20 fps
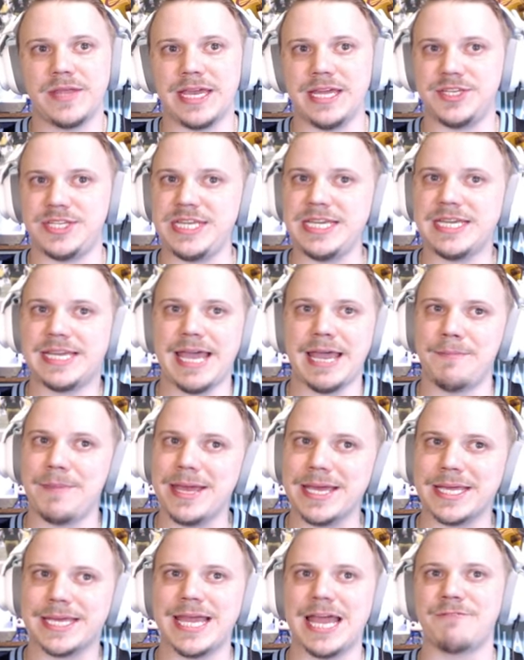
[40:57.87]
And DK
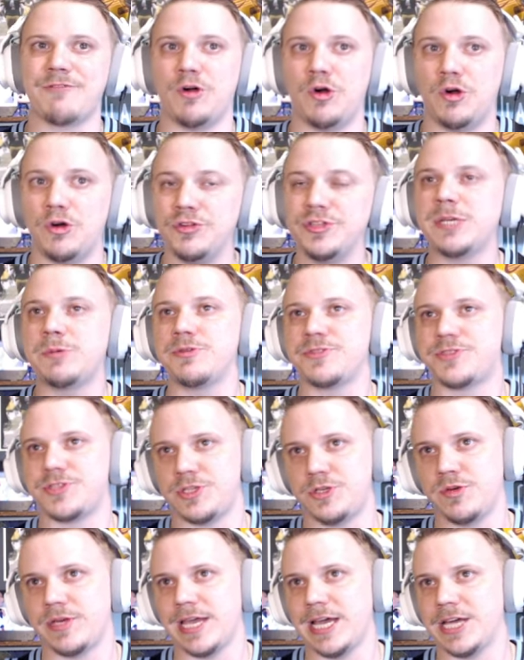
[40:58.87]
Metcalf only with
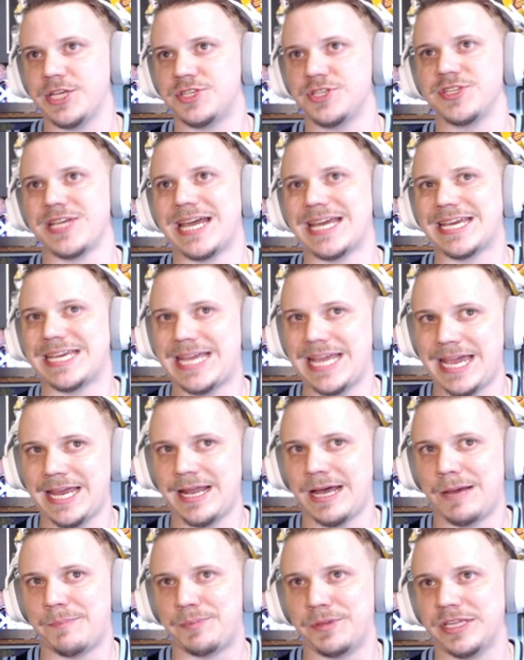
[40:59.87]
two catches. I
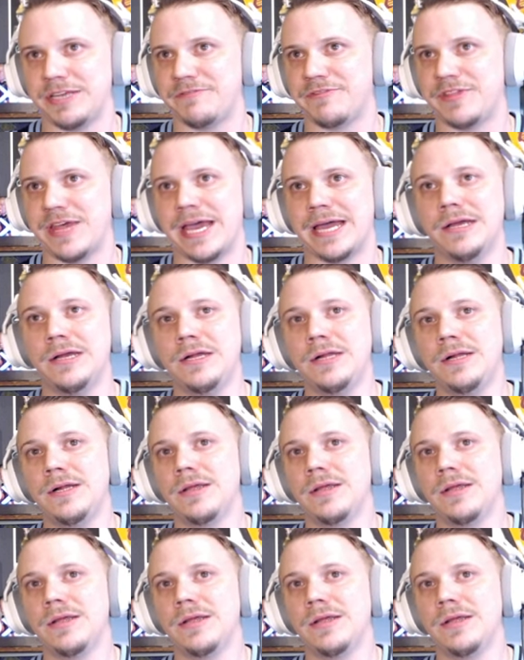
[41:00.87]
cannot believe that.